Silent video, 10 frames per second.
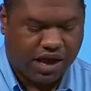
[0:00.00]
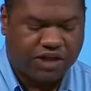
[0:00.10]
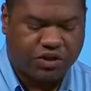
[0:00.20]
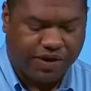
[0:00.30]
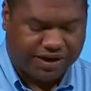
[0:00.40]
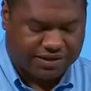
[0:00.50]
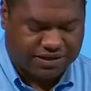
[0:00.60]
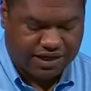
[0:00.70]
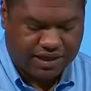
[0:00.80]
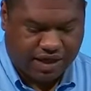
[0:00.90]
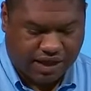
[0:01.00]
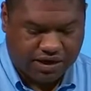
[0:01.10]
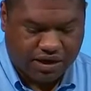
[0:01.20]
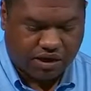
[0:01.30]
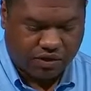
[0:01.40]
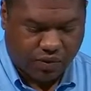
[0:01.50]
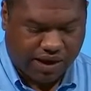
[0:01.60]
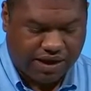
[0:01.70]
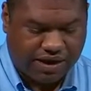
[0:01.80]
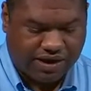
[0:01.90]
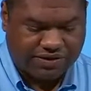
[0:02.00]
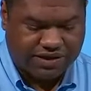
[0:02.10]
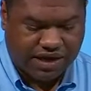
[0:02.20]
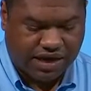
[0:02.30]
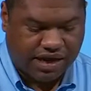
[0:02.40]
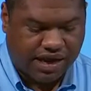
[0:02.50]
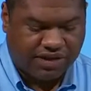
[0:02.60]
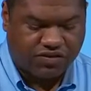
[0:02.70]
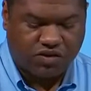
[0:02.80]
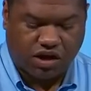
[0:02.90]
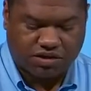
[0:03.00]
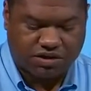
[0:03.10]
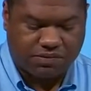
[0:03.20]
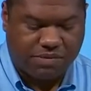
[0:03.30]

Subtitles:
And so I can see that Luann has talked to